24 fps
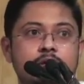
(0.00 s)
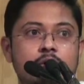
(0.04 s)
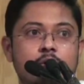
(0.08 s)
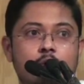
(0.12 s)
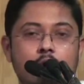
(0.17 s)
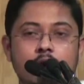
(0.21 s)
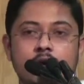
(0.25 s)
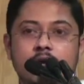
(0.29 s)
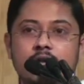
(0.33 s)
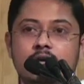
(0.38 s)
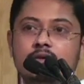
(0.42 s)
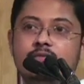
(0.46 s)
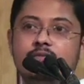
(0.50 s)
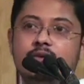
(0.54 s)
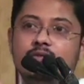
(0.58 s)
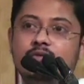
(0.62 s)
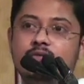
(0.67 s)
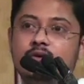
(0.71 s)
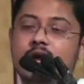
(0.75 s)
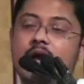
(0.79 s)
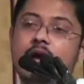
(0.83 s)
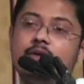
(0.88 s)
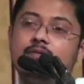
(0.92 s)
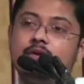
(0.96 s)
only when
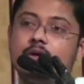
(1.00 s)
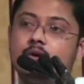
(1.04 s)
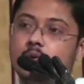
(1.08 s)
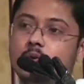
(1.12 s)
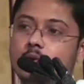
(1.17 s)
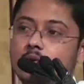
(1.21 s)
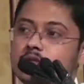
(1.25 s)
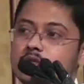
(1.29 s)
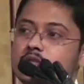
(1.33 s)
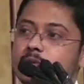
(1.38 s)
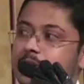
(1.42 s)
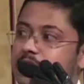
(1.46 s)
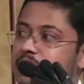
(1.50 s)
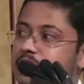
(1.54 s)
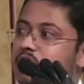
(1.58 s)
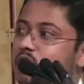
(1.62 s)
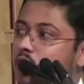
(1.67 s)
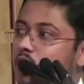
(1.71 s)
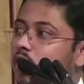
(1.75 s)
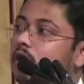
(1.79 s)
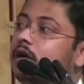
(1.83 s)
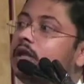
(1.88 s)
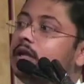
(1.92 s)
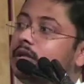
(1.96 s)
we have a
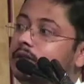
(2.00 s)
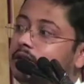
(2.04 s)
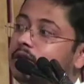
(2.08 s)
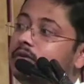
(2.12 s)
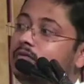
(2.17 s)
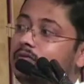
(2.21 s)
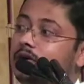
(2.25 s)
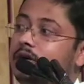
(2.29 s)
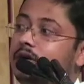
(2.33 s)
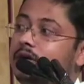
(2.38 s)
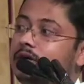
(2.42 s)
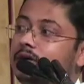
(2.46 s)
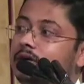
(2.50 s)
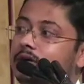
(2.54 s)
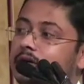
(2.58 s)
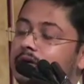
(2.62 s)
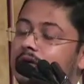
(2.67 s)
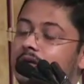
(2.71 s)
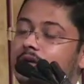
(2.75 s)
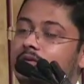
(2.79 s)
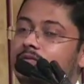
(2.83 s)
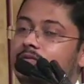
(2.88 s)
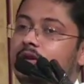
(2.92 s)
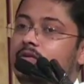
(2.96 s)
rules-based order in the world
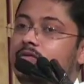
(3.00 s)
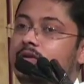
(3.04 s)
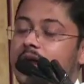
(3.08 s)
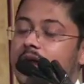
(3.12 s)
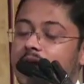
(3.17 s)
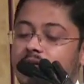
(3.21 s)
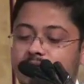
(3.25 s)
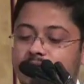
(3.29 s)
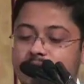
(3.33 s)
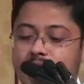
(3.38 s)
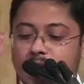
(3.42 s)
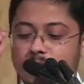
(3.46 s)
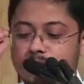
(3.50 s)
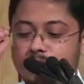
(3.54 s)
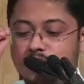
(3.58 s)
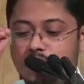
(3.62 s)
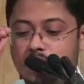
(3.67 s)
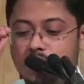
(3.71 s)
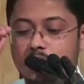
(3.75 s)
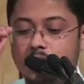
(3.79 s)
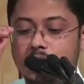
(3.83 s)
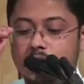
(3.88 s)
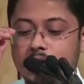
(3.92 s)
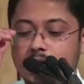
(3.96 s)
will we have time
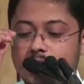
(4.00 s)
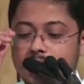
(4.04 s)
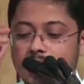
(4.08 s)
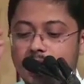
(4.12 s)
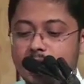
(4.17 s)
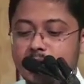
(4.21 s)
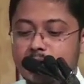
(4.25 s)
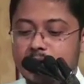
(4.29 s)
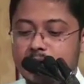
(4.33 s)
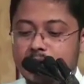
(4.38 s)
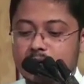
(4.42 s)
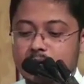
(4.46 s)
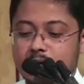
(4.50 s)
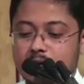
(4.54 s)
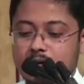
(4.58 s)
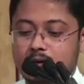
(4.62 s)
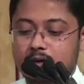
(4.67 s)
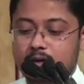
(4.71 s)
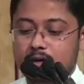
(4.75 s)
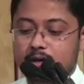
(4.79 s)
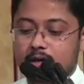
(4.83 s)
for internal